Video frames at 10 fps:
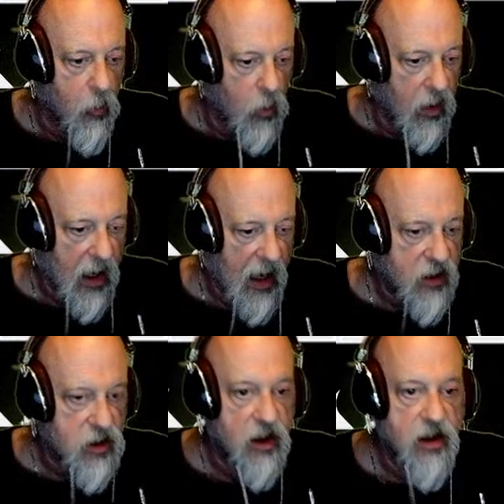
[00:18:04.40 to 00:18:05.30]
what it
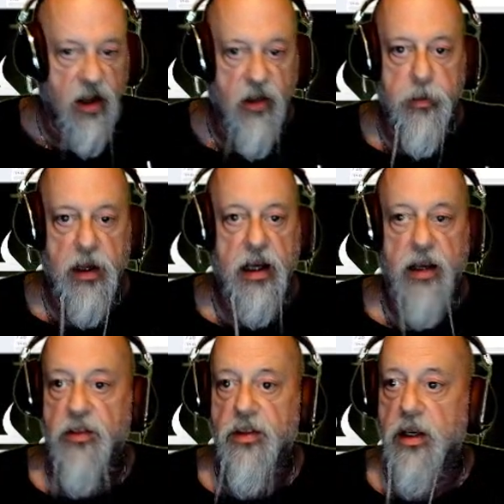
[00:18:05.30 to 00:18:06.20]
actually
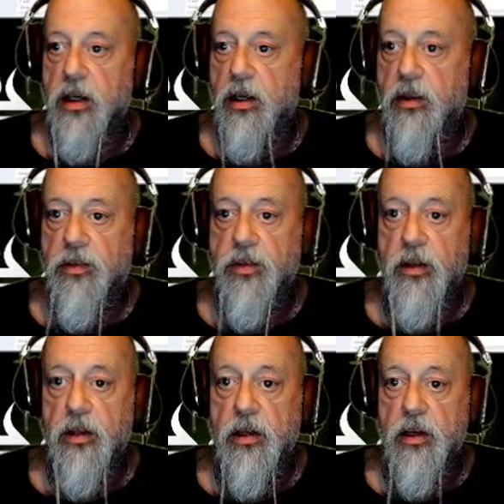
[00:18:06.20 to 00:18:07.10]
displays is
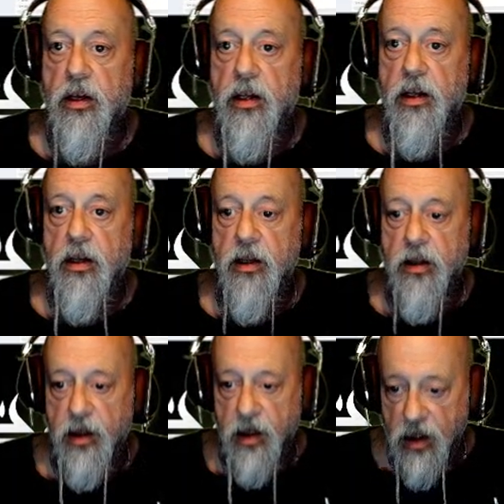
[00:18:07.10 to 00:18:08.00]

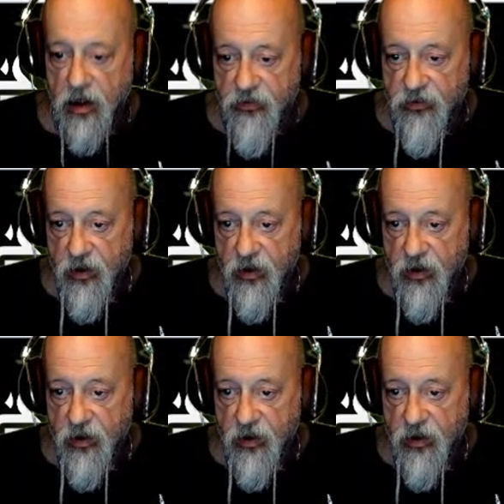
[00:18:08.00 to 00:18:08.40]
glyph.